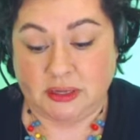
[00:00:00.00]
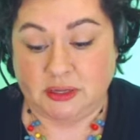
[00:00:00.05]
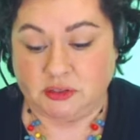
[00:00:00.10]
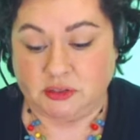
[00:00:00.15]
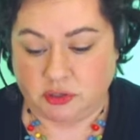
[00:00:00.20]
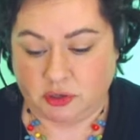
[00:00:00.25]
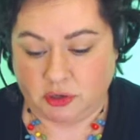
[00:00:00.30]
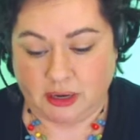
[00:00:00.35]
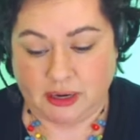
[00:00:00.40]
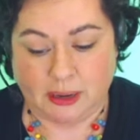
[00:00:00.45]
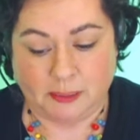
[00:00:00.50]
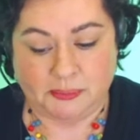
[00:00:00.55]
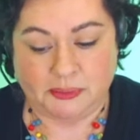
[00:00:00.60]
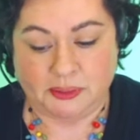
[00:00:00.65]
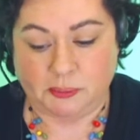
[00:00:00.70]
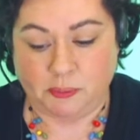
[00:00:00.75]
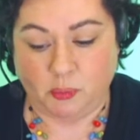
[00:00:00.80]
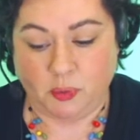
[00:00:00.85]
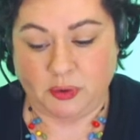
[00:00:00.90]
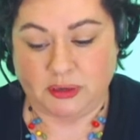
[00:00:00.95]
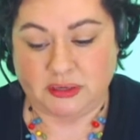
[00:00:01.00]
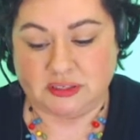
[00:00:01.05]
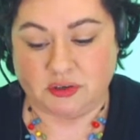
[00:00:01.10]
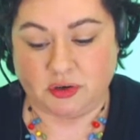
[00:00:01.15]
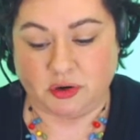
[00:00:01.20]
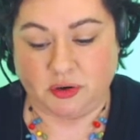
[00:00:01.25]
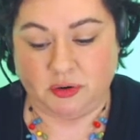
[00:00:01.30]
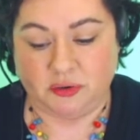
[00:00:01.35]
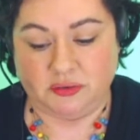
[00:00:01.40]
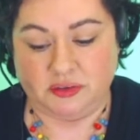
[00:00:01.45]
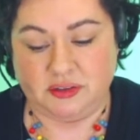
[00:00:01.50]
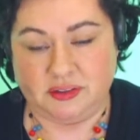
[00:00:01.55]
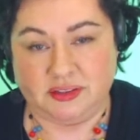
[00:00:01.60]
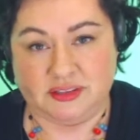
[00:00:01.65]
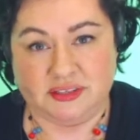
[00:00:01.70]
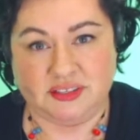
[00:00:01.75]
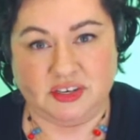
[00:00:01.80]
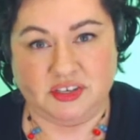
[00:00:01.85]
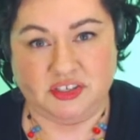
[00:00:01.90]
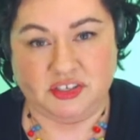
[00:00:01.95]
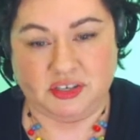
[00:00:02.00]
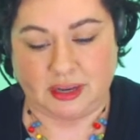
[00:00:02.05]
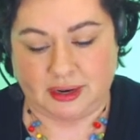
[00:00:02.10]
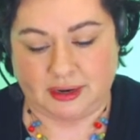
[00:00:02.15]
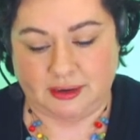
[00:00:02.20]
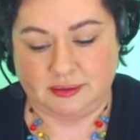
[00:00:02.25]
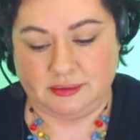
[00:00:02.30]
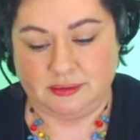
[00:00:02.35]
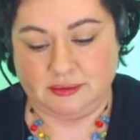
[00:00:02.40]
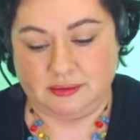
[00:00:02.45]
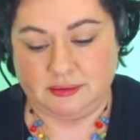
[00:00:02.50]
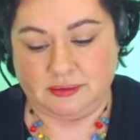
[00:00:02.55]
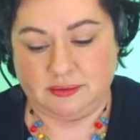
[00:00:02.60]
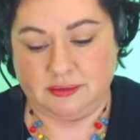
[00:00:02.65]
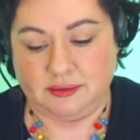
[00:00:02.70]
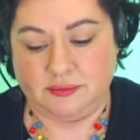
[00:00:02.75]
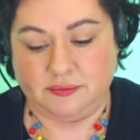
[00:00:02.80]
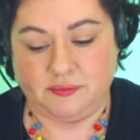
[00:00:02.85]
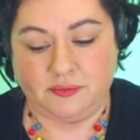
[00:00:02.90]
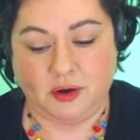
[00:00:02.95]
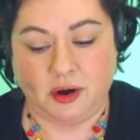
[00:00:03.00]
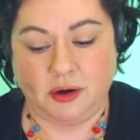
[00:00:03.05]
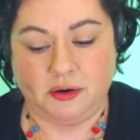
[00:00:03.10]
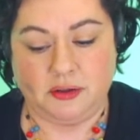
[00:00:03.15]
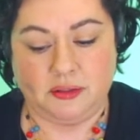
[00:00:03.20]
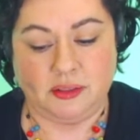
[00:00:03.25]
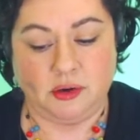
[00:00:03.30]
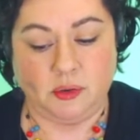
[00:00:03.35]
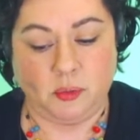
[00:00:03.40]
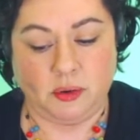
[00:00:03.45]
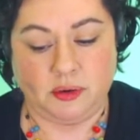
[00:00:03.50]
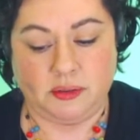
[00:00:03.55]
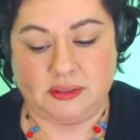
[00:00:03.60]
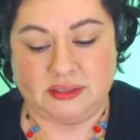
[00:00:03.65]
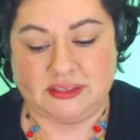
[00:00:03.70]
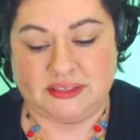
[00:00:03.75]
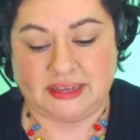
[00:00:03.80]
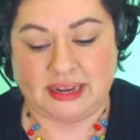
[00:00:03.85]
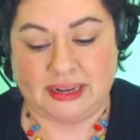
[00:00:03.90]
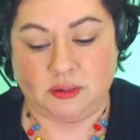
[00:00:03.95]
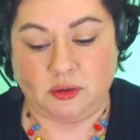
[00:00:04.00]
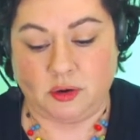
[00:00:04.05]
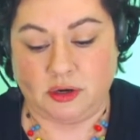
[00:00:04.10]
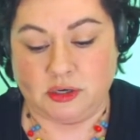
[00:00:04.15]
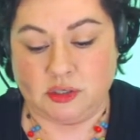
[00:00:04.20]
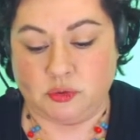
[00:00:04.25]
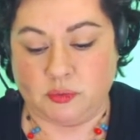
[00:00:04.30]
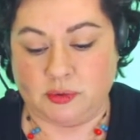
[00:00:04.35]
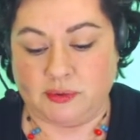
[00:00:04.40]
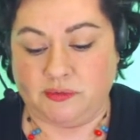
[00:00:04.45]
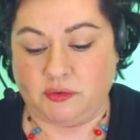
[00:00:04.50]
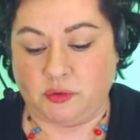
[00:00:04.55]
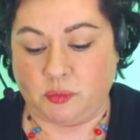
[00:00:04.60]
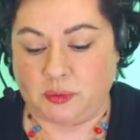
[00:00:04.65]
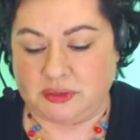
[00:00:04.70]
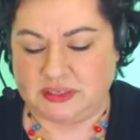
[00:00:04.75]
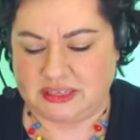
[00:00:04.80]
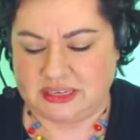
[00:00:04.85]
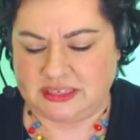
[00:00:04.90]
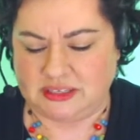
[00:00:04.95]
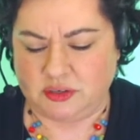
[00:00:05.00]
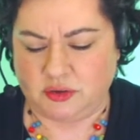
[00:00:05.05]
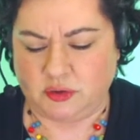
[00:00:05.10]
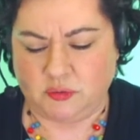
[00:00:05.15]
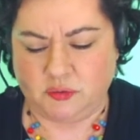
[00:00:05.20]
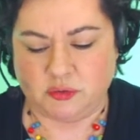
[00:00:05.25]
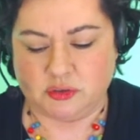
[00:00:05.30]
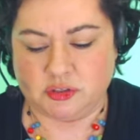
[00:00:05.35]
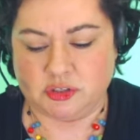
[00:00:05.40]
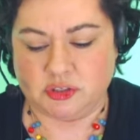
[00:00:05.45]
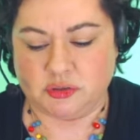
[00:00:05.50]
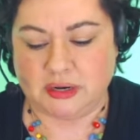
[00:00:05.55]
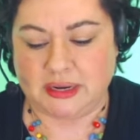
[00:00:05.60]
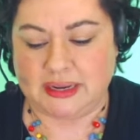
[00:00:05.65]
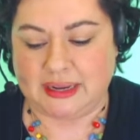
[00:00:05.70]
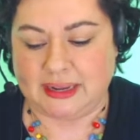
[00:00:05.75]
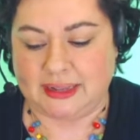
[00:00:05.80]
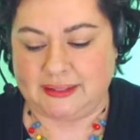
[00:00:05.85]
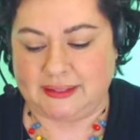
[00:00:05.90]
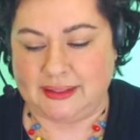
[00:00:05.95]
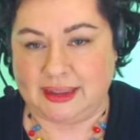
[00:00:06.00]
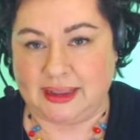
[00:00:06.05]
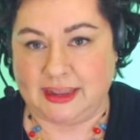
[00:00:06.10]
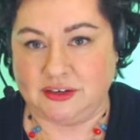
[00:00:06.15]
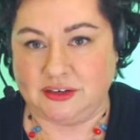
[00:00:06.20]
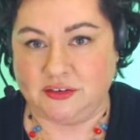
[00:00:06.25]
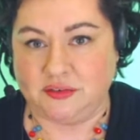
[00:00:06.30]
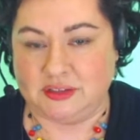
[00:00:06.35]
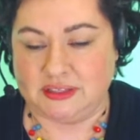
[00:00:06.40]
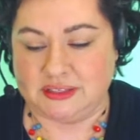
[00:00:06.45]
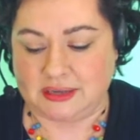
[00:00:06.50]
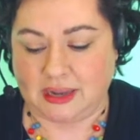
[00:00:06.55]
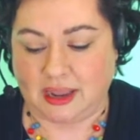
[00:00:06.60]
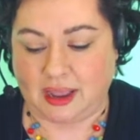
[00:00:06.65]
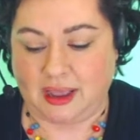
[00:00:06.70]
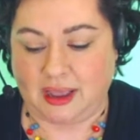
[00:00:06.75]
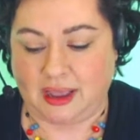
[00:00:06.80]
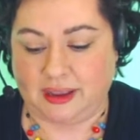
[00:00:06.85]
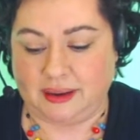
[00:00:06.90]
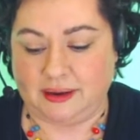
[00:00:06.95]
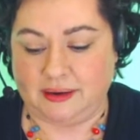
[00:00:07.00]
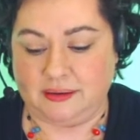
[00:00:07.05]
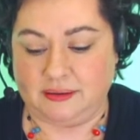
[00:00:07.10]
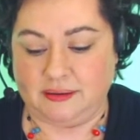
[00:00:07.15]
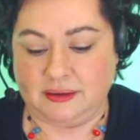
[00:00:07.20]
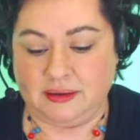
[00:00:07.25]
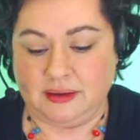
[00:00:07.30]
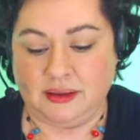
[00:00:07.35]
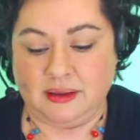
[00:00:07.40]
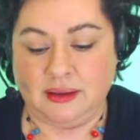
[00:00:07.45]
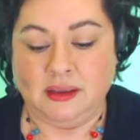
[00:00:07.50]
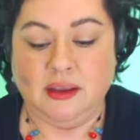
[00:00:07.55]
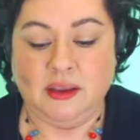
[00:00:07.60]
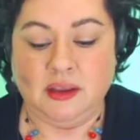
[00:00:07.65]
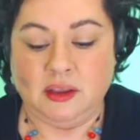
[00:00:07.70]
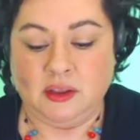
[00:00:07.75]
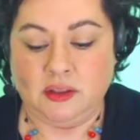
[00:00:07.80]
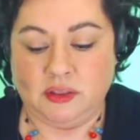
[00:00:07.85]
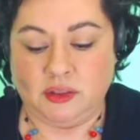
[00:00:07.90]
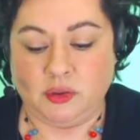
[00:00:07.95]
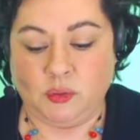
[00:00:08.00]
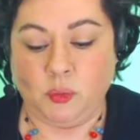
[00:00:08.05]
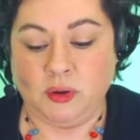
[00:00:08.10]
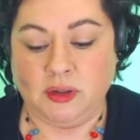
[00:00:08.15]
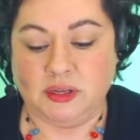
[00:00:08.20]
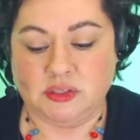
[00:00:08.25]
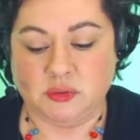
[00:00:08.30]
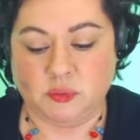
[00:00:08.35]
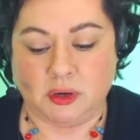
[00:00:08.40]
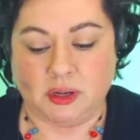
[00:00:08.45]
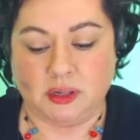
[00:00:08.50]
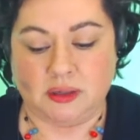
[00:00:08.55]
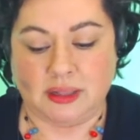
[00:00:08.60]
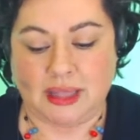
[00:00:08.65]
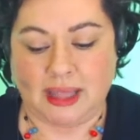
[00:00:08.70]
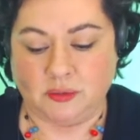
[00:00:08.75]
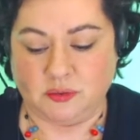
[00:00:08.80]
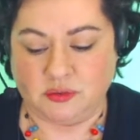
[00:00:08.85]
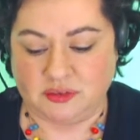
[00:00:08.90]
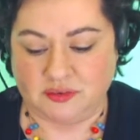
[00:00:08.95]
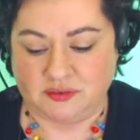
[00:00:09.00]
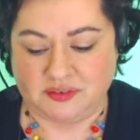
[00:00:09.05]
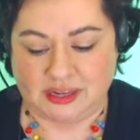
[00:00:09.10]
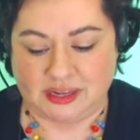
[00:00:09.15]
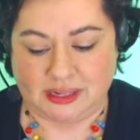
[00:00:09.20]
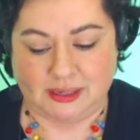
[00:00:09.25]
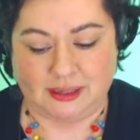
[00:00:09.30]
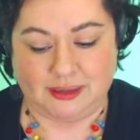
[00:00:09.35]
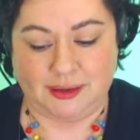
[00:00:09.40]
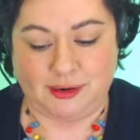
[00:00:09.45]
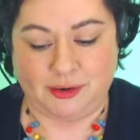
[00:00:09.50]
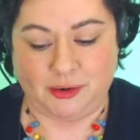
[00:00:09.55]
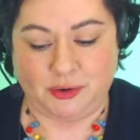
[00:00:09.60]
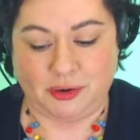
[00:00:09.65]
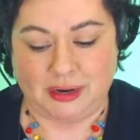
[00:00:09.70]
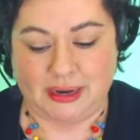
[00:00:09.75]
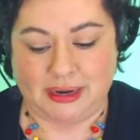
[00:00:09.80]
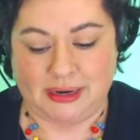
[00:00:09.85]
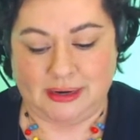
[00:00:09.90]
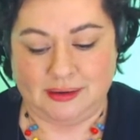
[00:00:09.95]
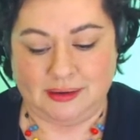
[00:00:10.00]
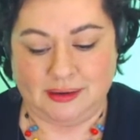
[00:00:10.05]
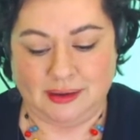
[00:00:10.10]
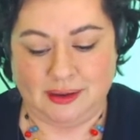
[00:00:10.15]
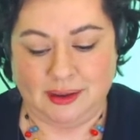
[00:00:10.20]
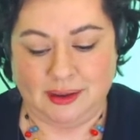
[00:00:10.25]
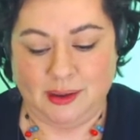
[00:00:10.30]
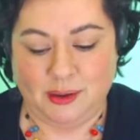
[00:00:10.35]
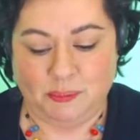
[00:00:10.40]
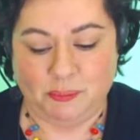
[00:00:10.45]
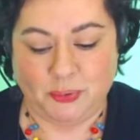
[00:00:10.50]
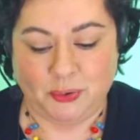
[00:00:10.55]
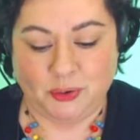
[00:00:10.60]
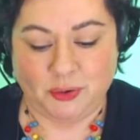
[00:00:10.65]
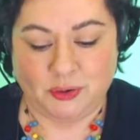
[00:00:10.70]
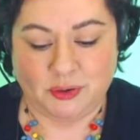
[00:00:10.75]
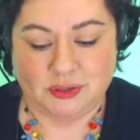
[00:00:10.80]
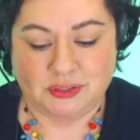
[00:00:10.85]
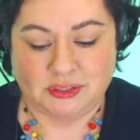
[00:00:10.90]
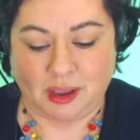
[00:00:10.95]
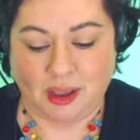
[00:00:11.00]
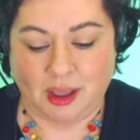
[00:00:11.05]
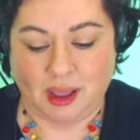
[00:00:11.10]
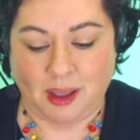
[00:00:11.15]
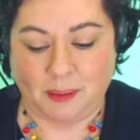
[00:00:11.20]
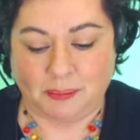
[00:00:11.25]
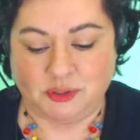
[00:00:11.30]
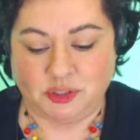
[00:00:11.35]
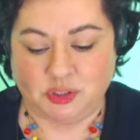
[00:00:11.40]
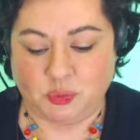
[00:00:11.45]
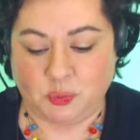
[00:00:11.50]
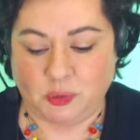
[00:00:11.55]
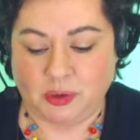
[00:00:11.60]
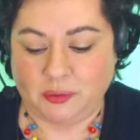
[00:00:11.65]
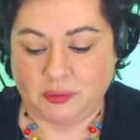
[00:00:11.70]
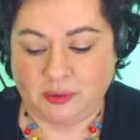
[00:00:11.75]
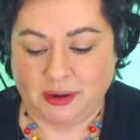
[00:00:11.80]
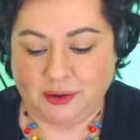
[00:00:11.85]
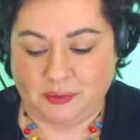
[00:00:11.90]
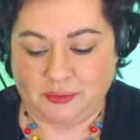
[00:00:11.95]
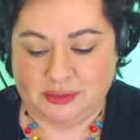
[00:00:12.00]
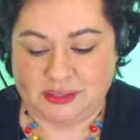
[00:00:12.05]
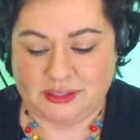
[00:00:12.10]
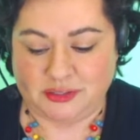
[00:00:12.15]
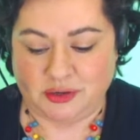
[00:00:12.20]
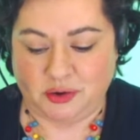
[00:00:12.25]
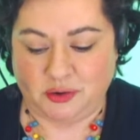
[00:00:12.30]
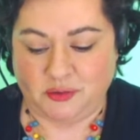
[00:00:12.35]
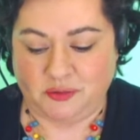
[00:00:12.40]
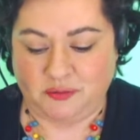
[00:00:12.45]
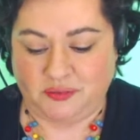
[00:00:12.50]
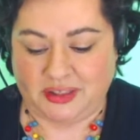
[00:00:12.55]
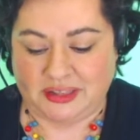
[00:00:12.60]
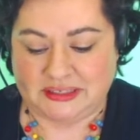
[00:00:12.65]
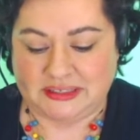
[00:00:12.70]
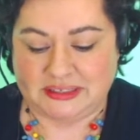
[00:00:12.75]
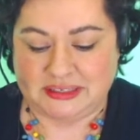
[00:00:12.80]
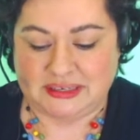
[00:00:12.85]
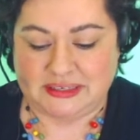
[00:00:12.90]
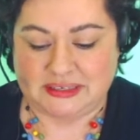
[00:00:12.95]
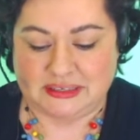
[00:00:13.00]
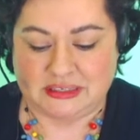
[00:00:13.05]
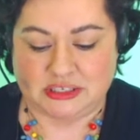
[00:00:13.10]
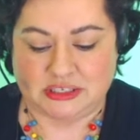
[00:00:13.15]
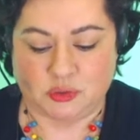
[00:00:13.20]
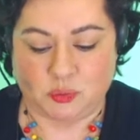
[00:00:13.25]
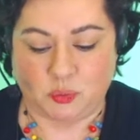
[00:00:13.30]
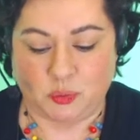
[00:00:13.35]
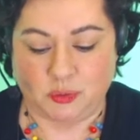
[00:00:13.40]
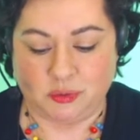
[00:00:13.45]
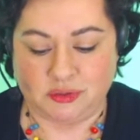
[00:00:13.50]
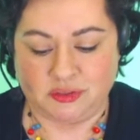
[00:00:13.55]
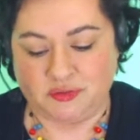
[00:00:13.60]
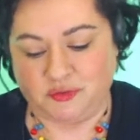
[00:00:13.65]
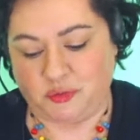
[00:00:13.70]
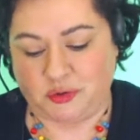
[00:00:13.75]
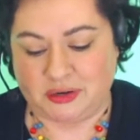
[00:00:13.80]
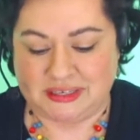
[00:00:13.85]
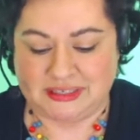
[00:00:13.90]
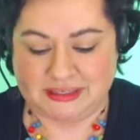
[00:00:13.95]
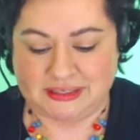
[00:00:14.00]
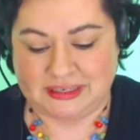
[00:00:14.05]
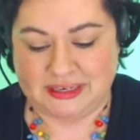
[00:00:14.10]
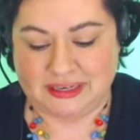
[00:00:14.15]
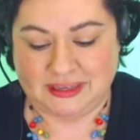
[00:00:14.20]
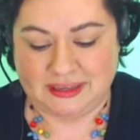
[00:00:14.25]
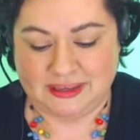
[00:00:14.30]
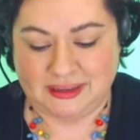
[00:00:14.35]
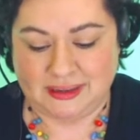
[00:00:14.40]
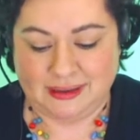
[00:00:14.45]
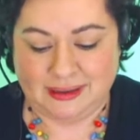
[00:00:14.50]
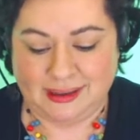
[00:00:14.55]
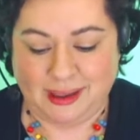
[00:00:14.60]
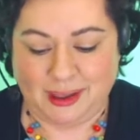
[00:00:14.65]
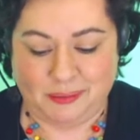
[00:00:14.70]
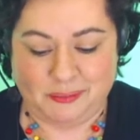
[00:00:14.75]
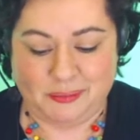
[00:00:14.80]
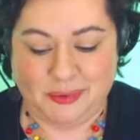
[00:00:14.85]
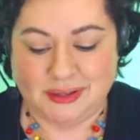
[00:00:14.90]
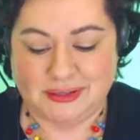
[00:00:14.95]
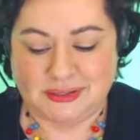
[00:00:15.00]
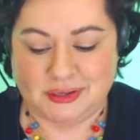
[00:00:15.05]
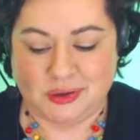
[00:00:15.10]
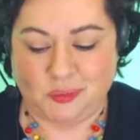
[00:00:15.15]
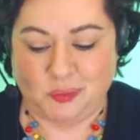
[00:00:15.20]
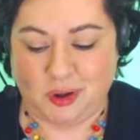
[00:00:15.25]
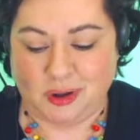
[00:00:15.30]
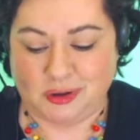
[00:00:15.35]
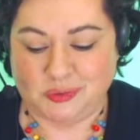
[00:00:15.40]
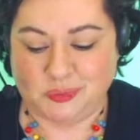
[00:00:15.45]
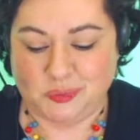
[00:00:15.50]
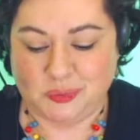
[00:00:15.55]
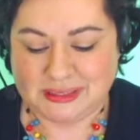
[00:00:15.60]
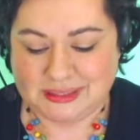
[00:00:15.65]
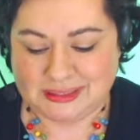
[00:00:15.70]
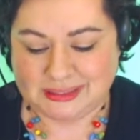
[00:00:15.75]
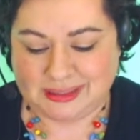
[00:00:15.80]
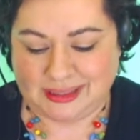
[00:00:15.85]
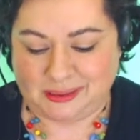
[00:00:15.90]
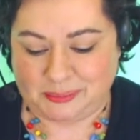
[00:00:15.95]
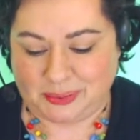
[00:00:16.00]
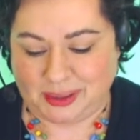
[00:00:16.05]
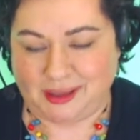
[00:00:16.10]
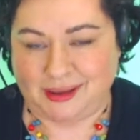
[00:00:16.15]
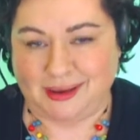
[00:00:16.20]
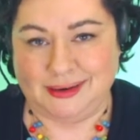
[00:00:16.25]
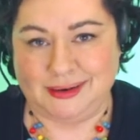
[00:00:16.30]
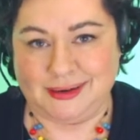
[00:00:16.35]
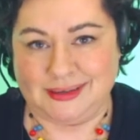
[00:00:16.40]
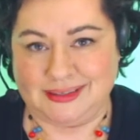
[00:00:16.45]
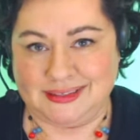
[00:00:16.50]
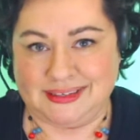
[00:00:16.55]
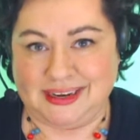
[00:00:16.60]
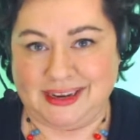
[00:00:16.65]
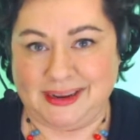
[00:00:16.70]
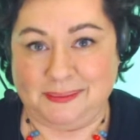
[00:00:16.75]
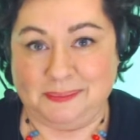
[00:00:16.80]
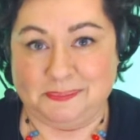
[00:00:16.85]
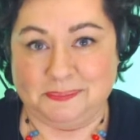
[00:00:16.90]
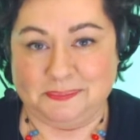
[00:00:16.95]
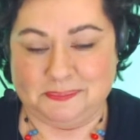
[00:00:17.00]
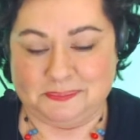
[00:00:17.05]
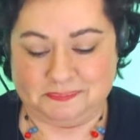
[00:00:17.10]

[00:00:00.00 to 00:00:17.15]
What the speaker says: turning up the moist earth to the sunshine. Far to the north, the St. Lawrence River was a silver streak at the edge of the sky. The woods were clouds of delicate green. Birds hopped twittering on the stone fences, and squirrels frisked. Almanzo walked whistling behind his team.